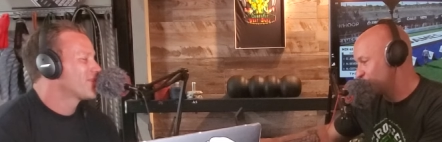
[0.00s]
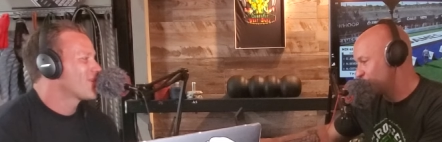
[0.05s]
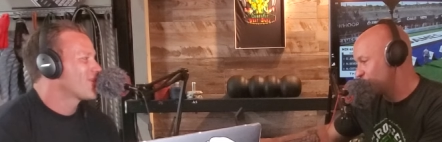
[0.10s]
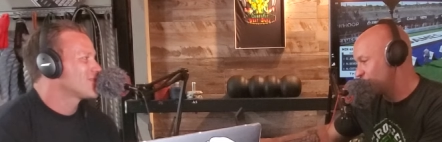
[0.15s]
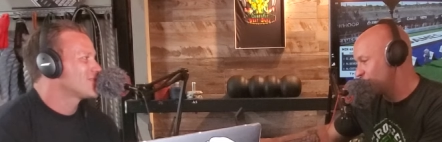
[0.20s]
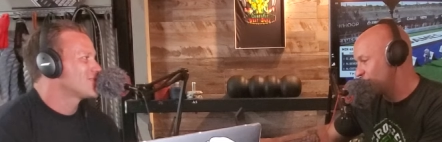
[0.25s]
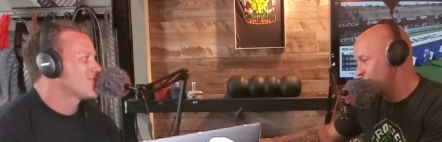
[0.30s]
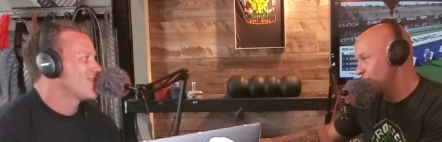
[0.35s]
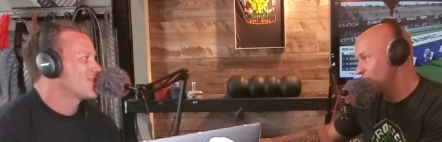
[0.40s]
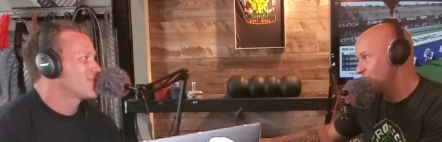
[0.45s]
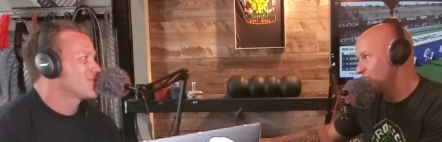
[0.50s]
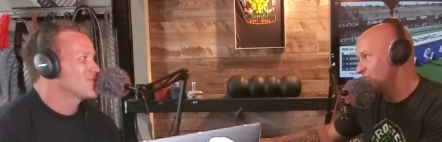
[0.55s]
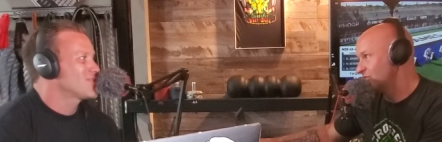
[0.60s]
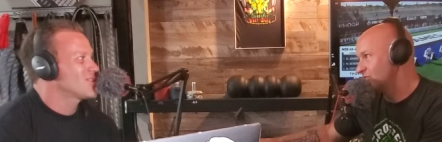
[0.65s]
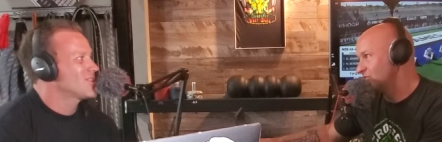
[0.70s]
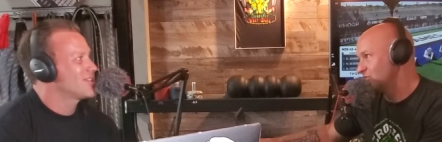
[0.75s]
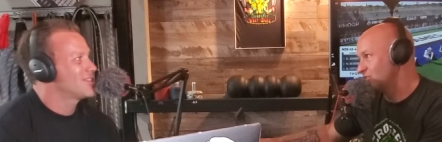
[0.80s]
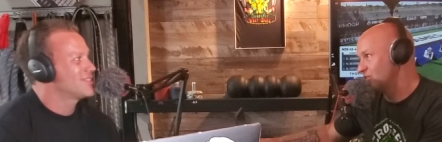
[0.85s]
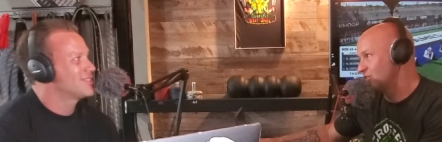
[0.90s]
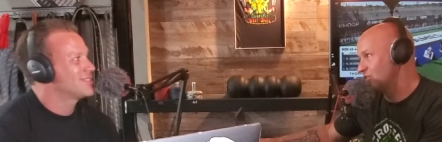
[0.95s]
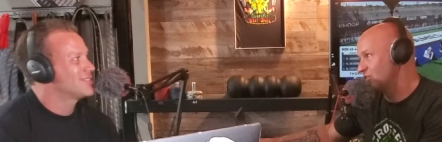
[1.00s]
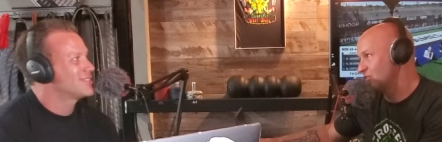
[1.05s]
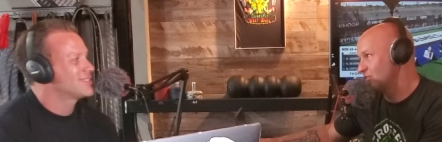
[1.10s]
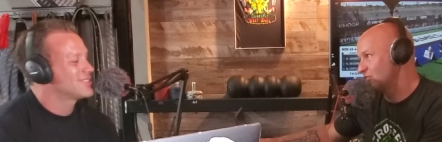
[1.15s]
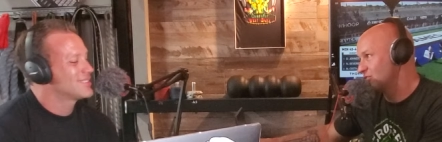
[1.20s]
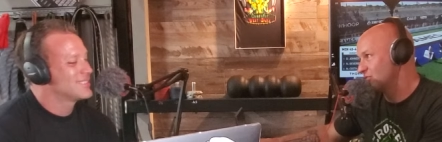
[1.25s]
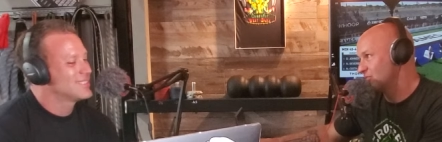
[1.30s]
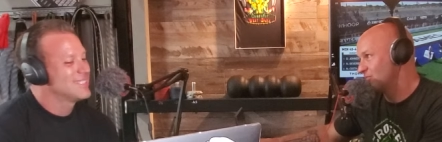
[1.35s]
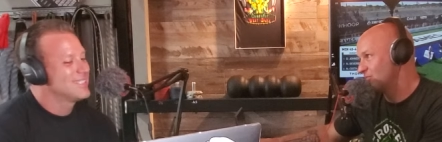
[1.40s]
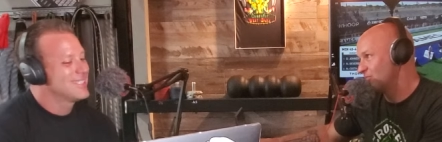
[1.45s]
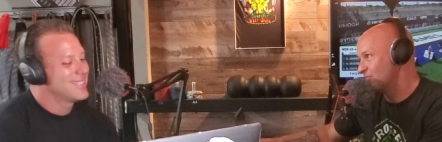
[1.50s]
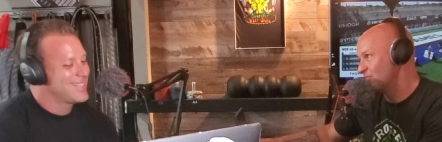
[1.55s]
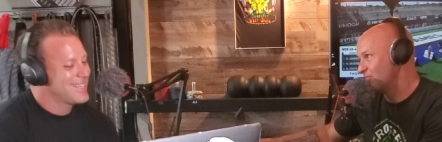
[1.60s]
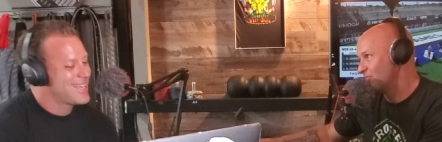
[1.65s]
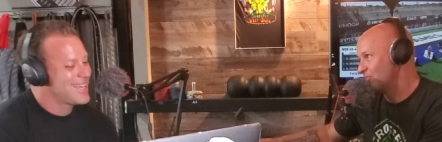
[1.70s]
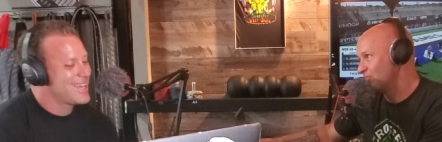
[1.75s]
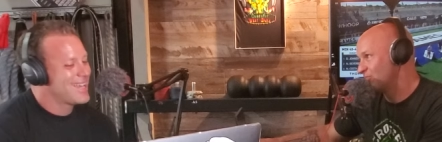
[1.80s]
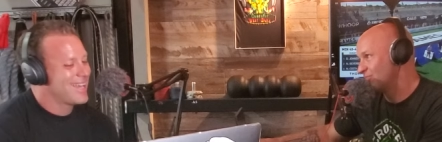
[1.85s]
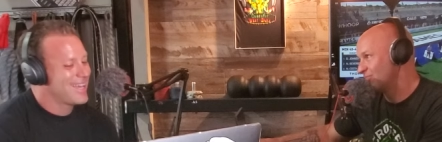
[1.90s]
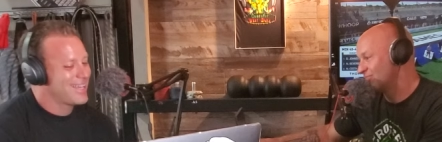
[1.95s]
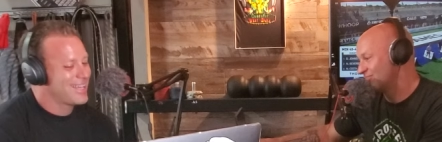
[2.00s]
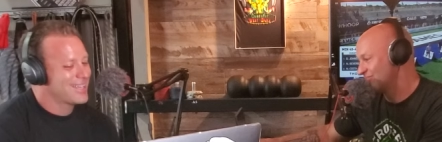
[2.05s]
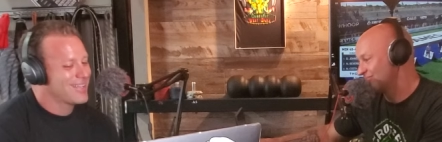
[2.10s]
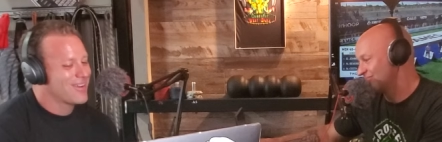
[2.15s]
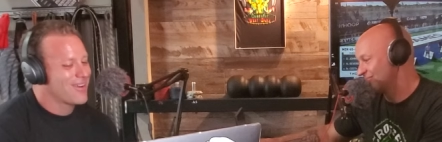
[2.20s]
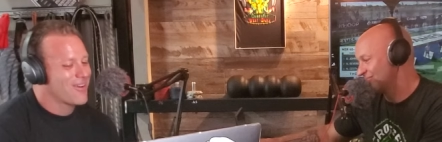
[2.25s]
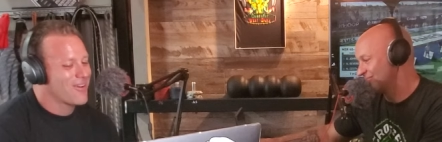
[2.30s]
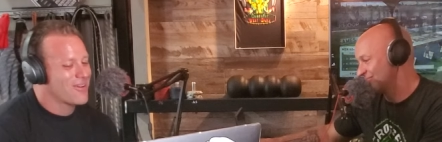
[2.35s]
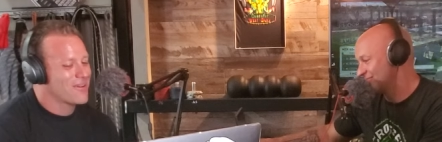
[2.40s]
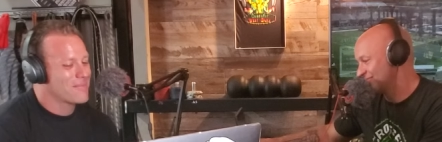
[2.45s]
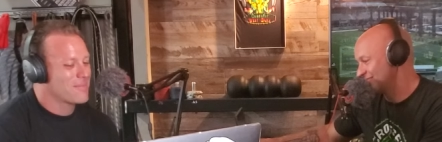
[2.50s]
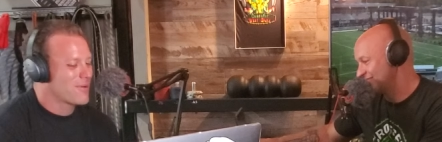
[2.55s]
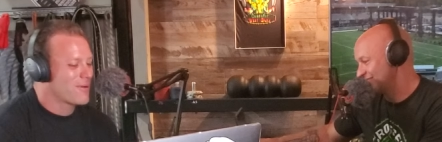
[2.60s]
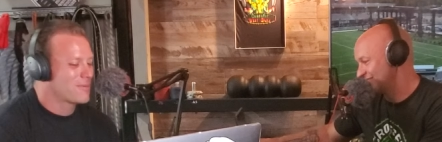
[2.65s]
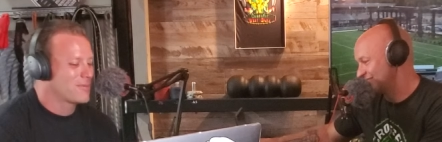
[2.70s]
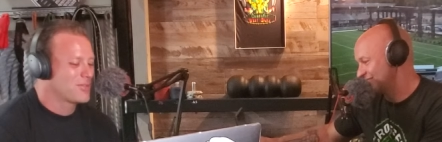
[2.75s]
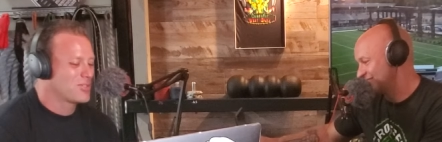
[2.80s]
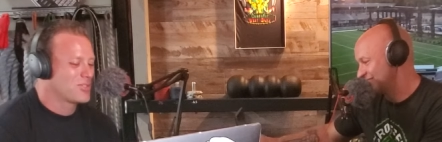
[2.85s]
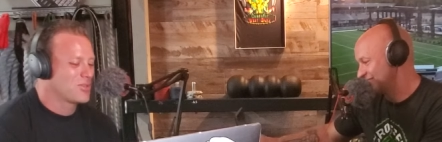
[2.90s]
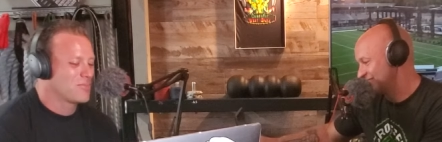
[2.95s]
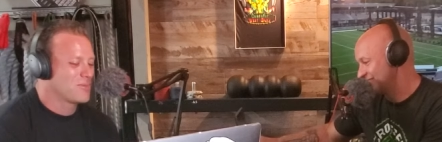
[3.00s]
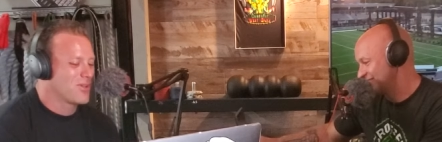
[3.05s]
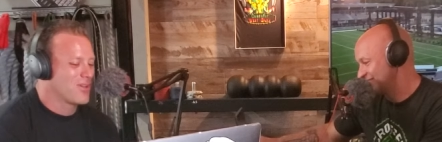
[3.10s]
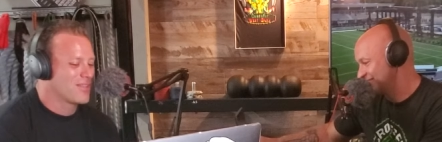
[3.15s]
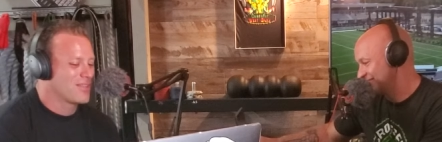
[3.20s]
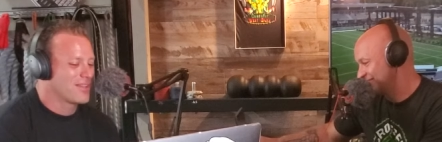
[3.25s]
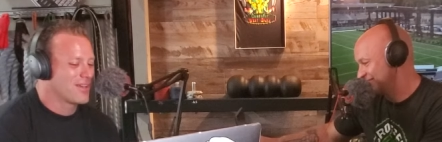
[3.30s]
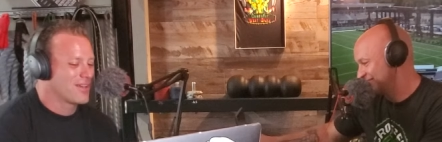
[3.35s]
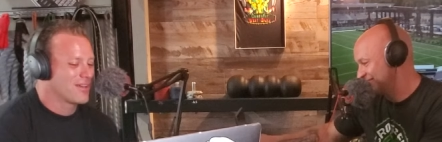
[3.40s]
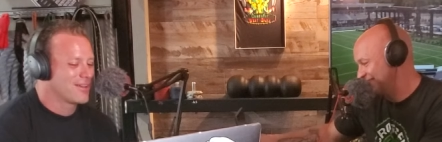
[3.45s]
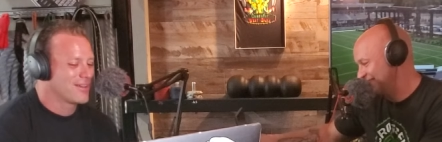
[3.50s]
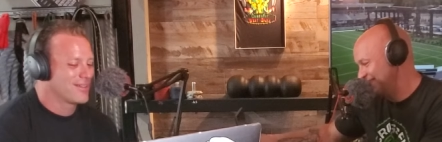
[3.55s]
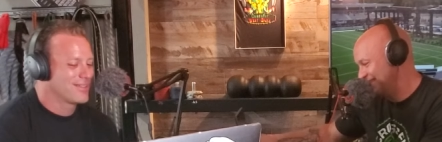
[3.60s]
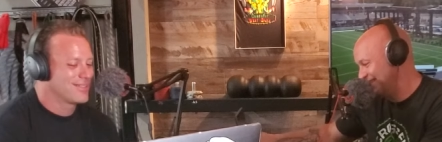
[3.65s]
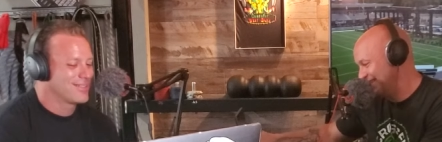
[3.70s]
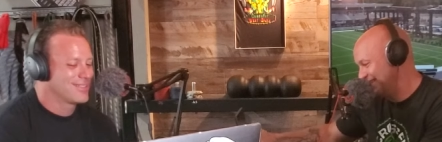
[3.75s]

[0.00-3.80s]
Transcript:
Speaker 1: Kara Saunders. Saunders. Yeah, Kara probably should be on there,